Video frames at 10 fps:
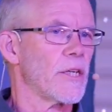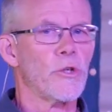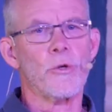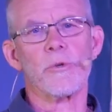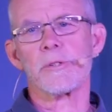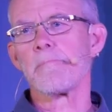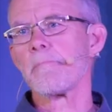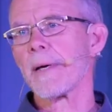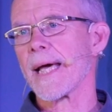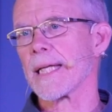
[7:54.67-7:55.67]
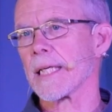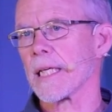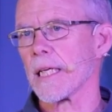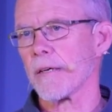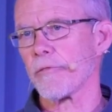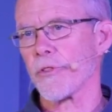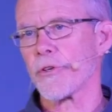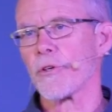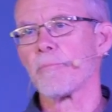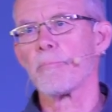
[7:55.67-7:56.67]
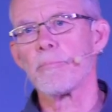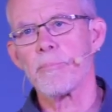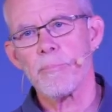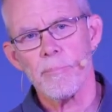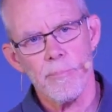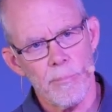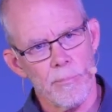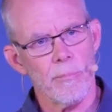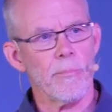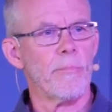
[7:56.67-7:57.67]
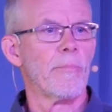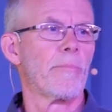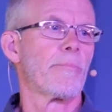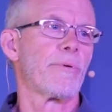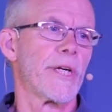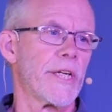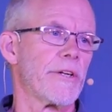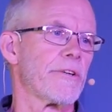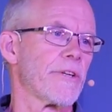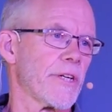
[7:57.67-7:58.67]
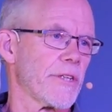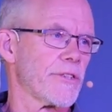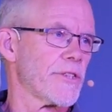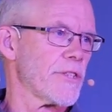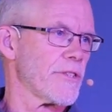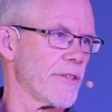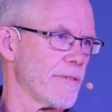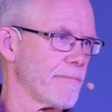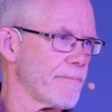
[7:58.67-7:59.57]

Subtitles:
who was madly in love with her prettier younger sister.